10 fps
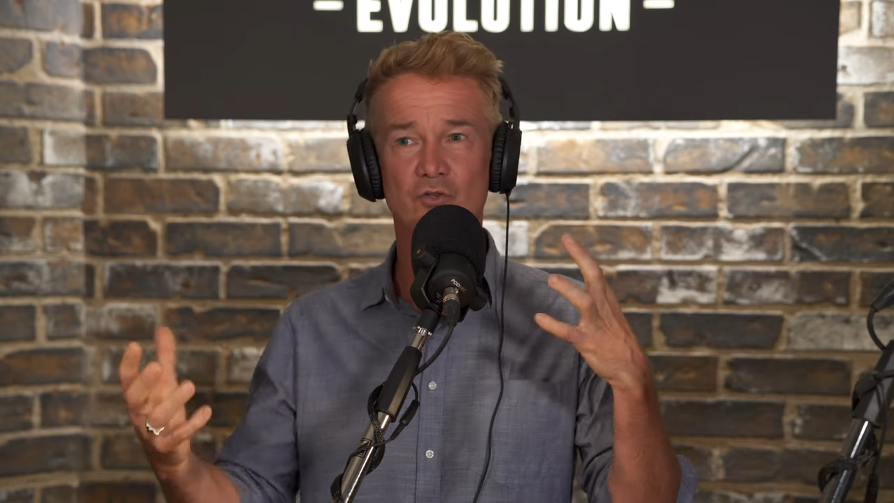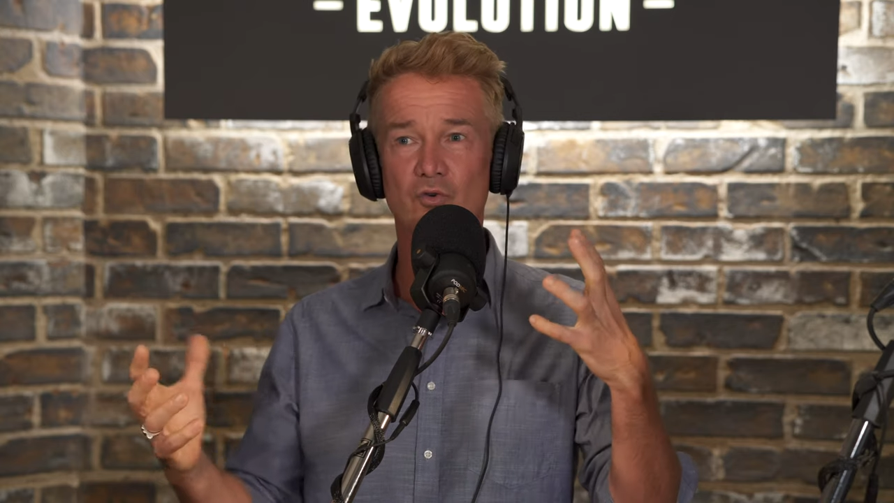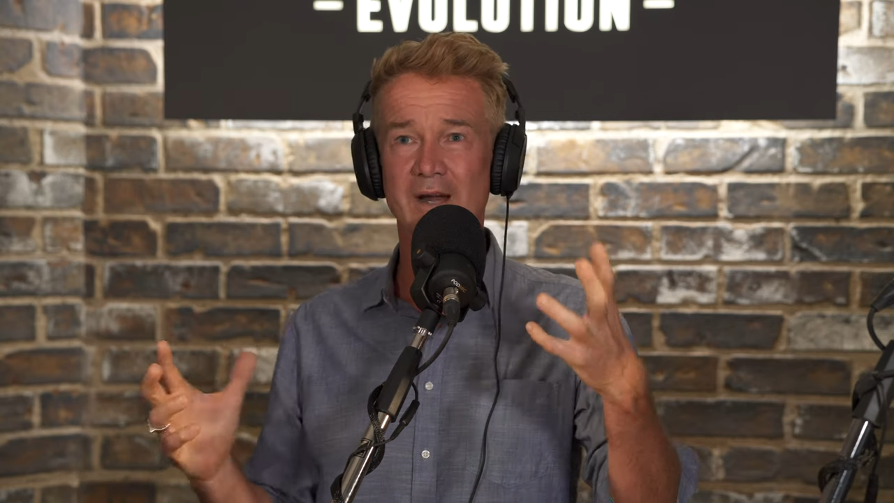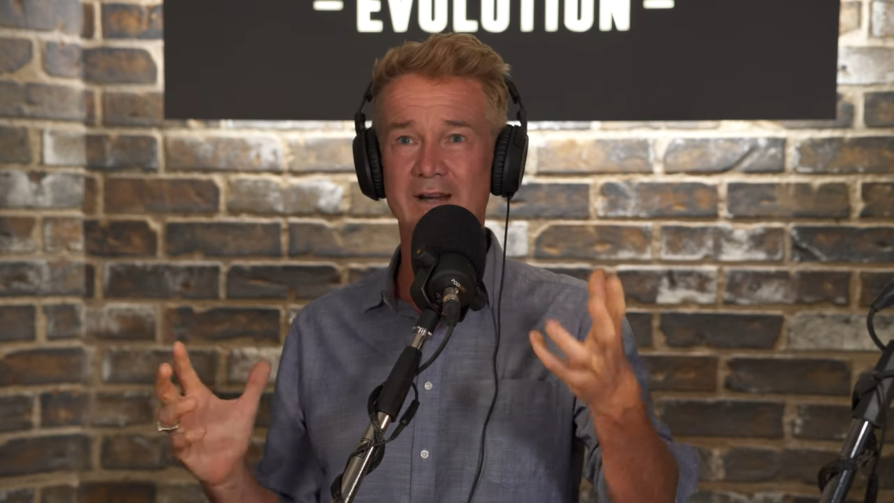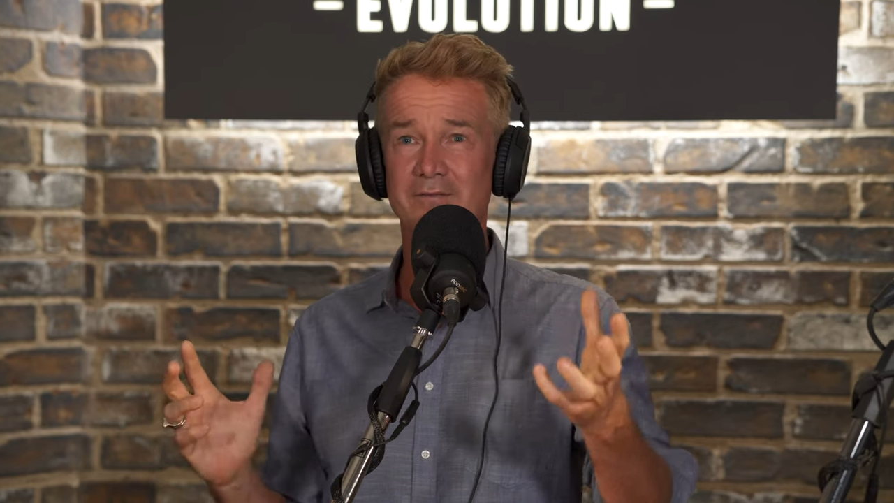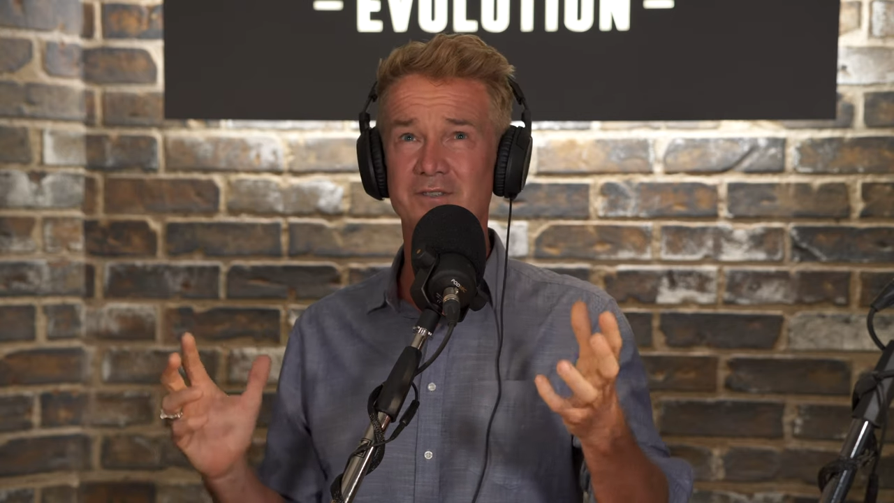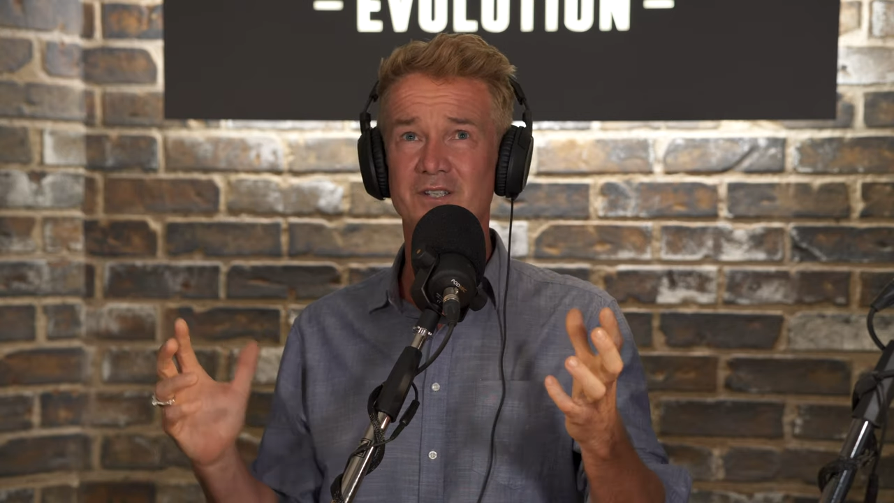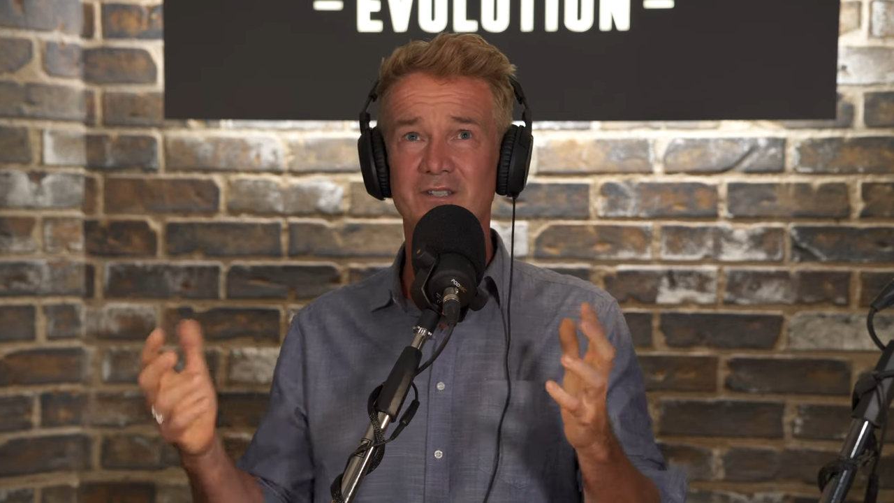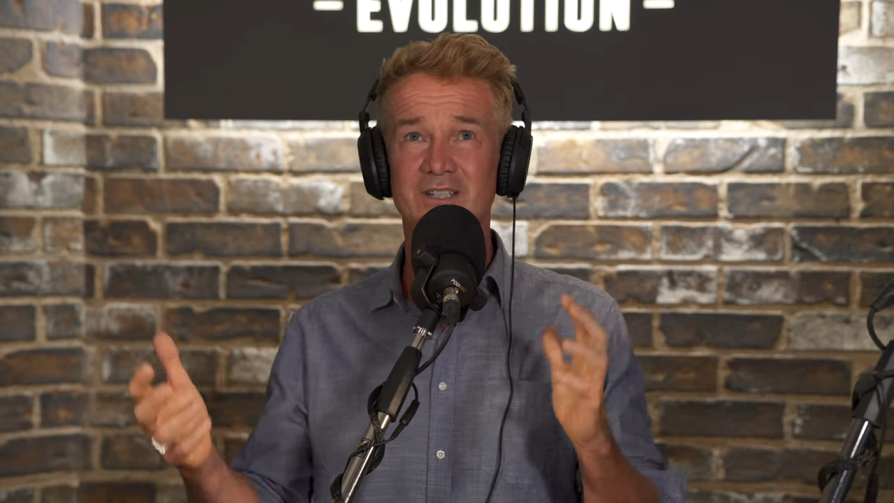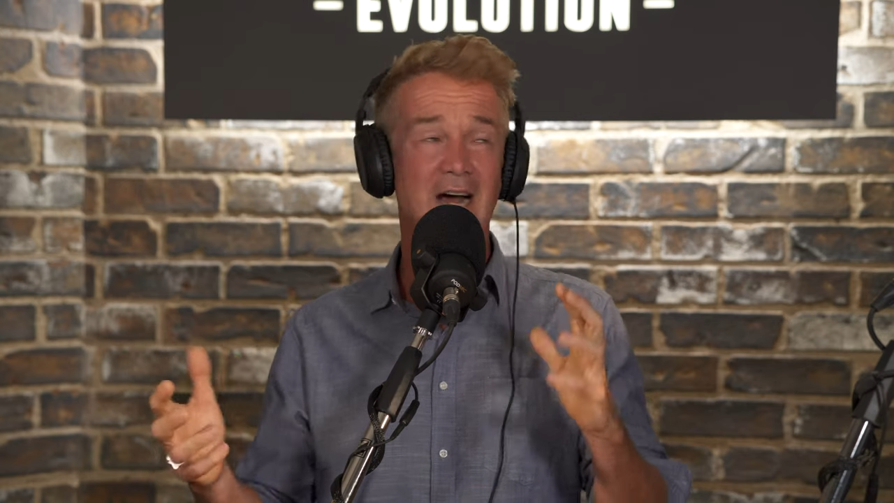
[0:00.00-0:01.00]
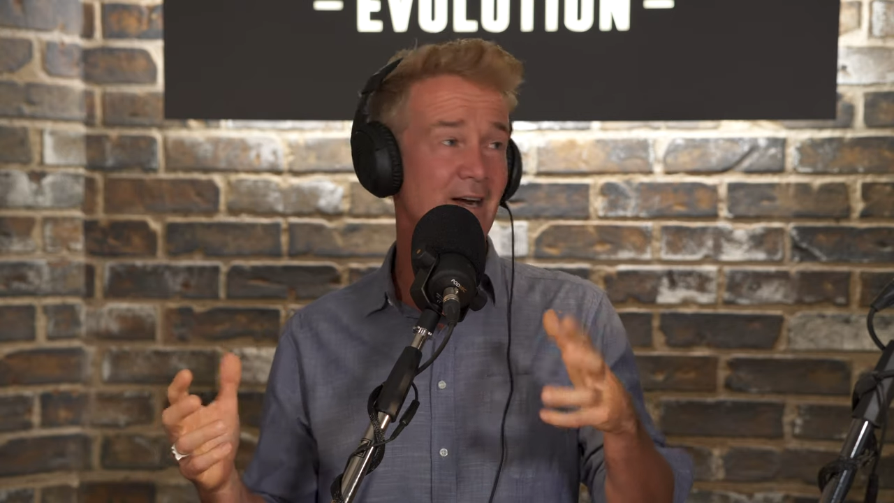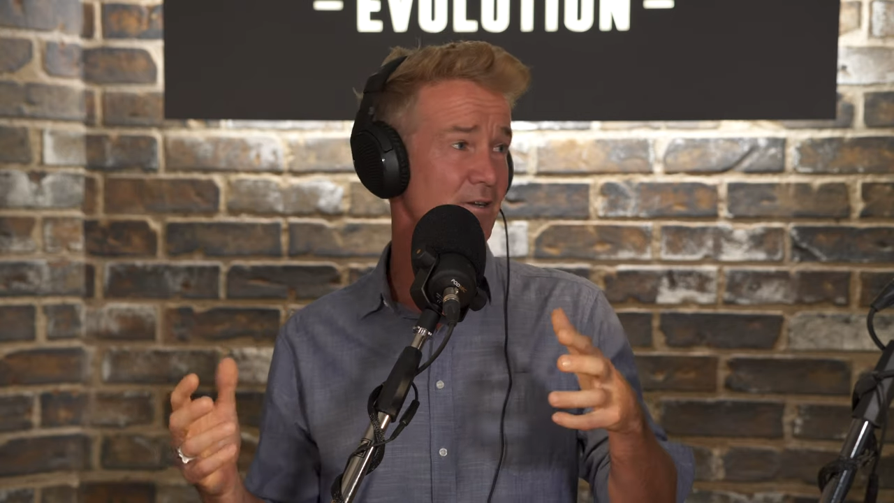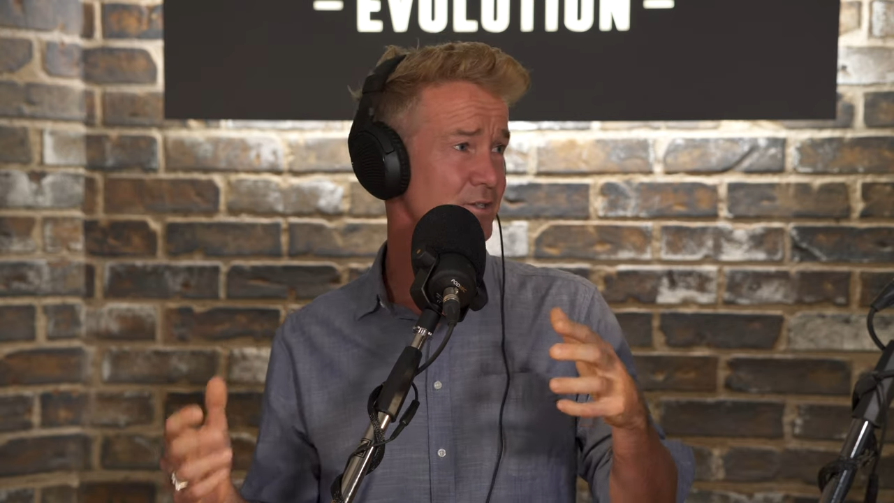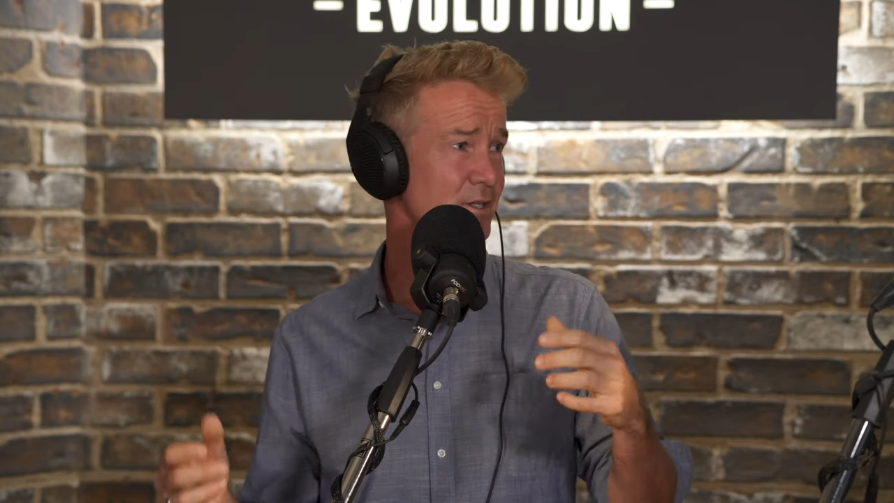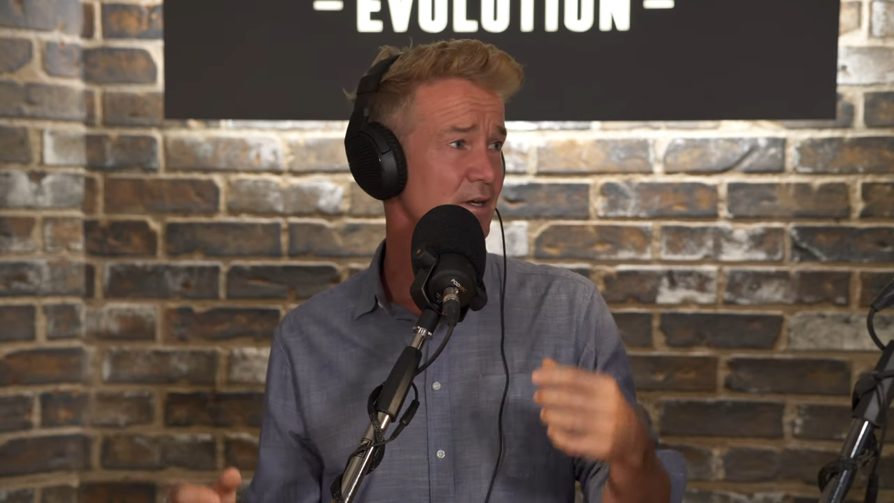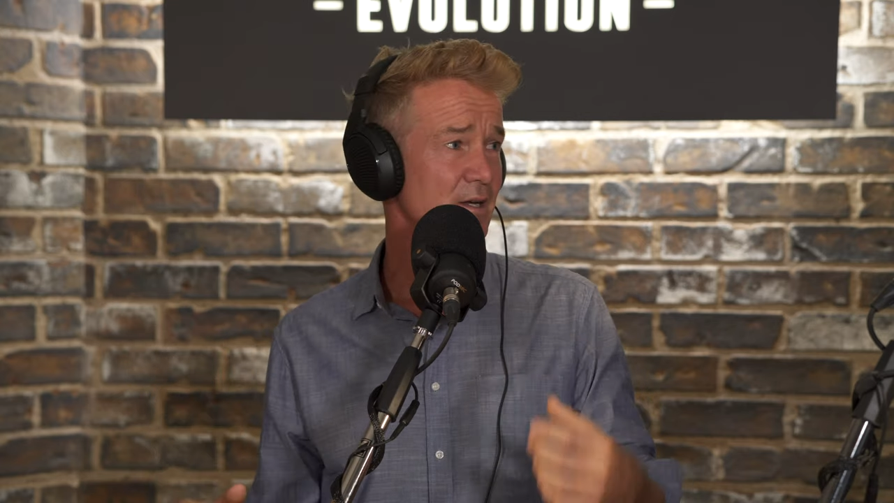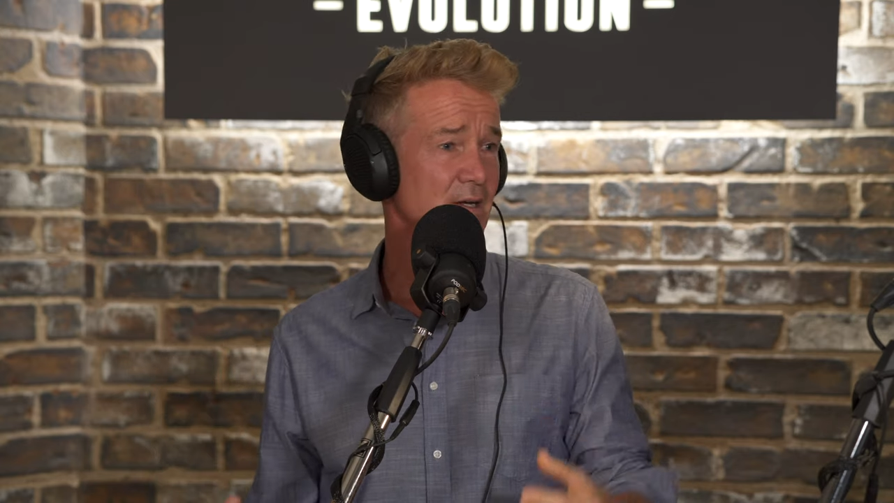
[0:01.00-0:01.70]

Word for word: creative styles,